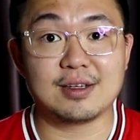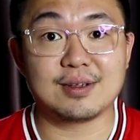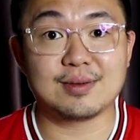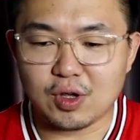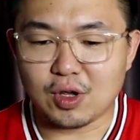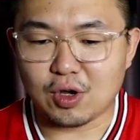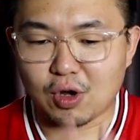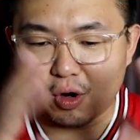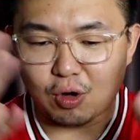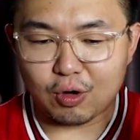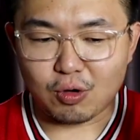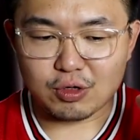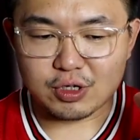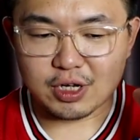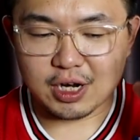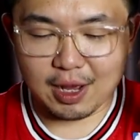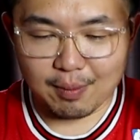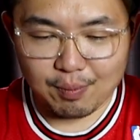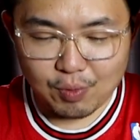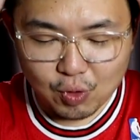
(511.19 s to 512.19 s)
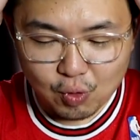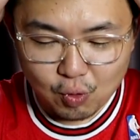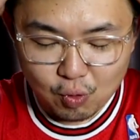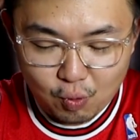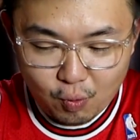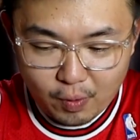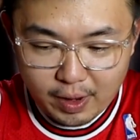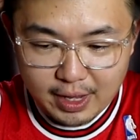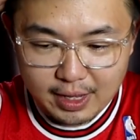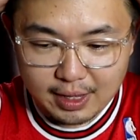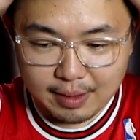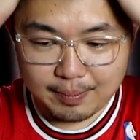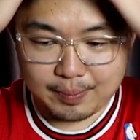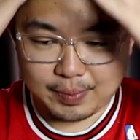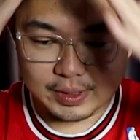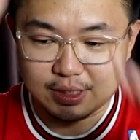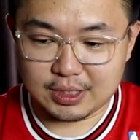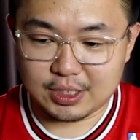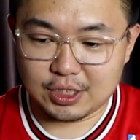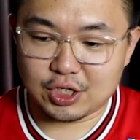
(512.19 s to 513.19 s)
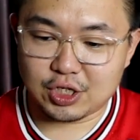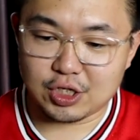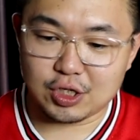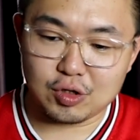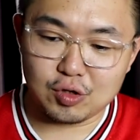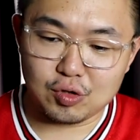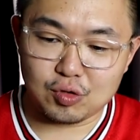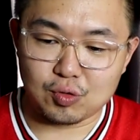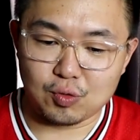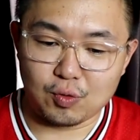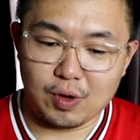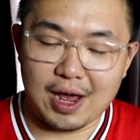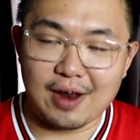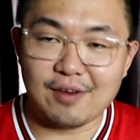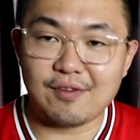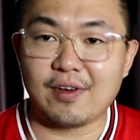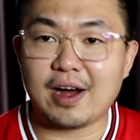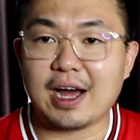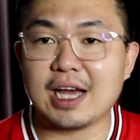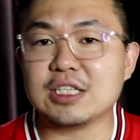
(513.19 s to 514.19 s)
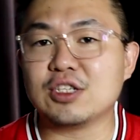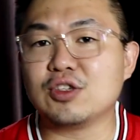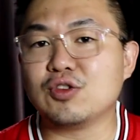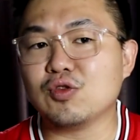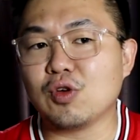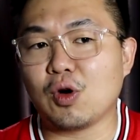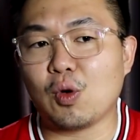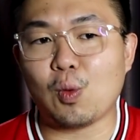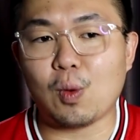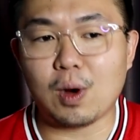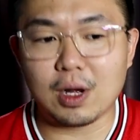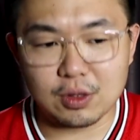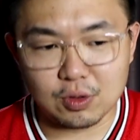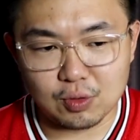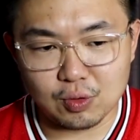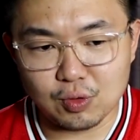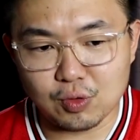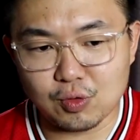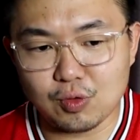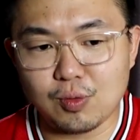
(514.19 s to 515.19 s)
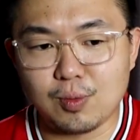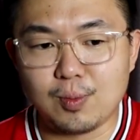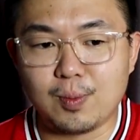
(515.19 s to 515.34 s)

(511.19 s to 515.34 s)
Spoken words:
So in conclusion, I'm nowhere in position to advise you on what to do,